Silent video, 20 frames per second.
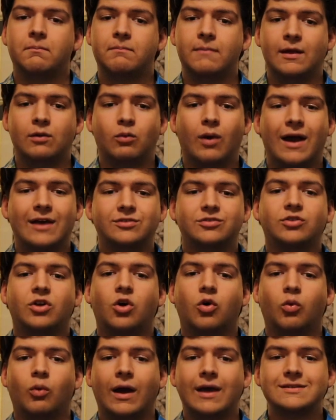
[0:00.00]
Midwest,
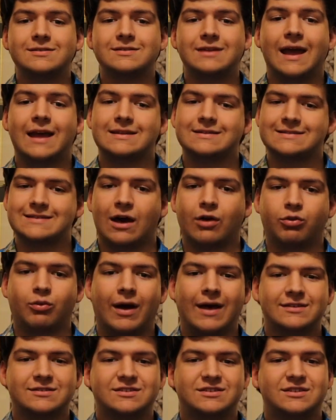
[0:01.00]
West, and
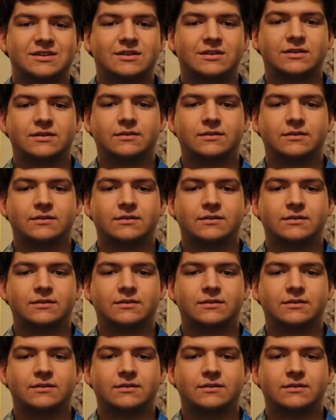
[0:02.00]
Southwest.